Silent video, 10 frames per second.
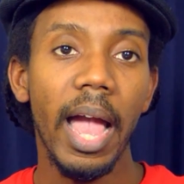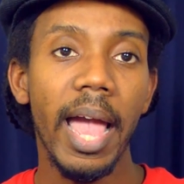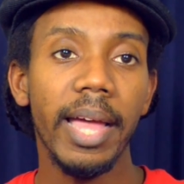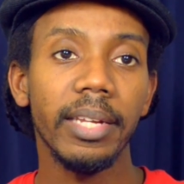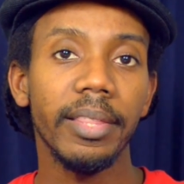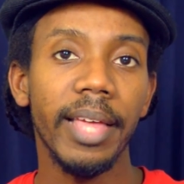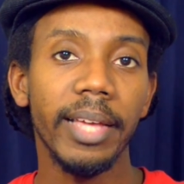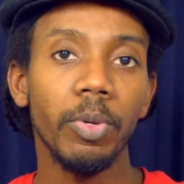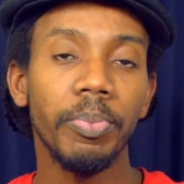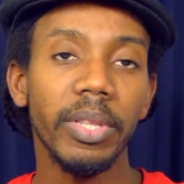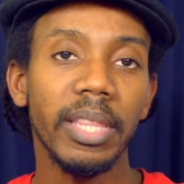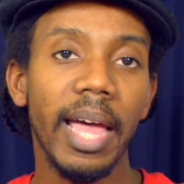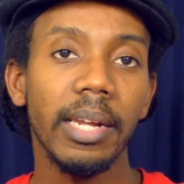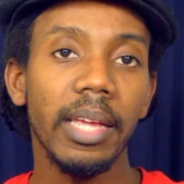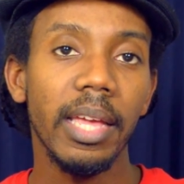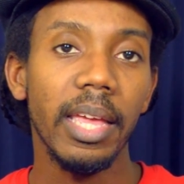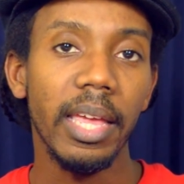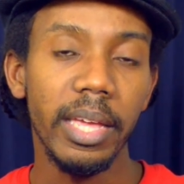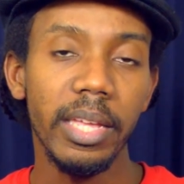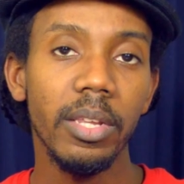and that you put that
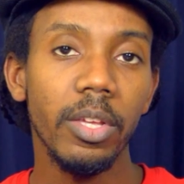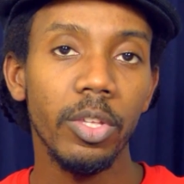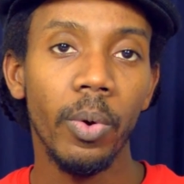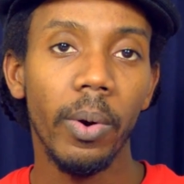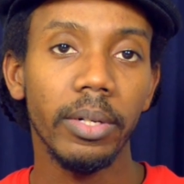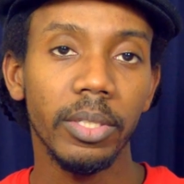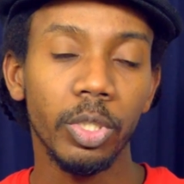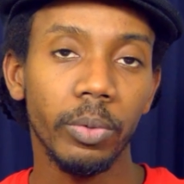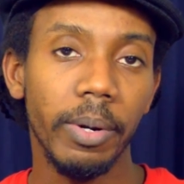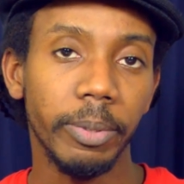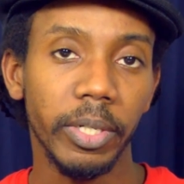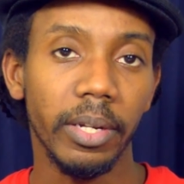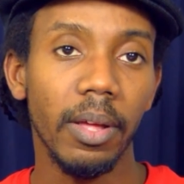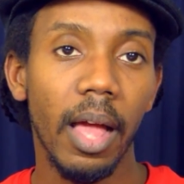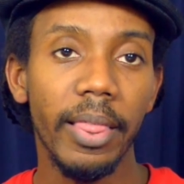in your description.